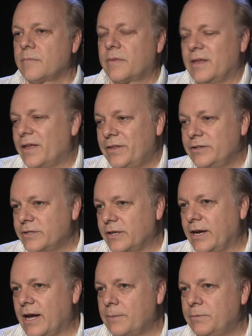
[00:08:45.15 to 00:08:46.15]
nothing's going
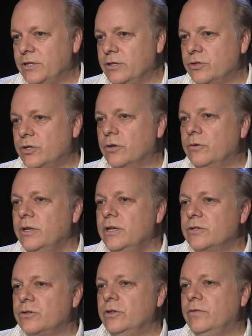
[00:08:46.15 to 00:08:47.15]
to happen to you. So
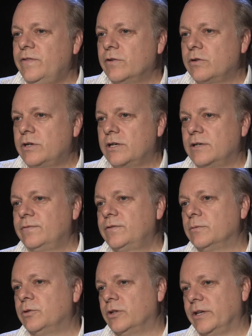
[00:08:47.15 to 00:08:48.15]
you feel
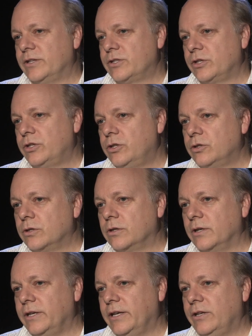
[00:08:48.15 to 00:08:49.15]
comfortable and
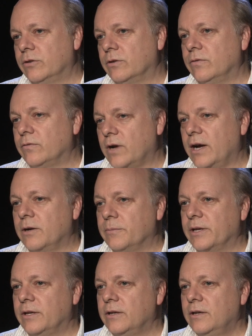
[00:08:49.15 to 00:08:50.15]
secure in your
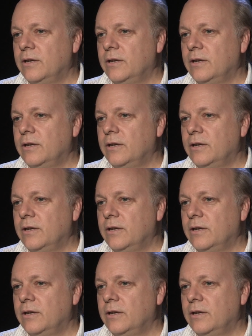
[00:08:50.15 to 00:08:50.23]
environment,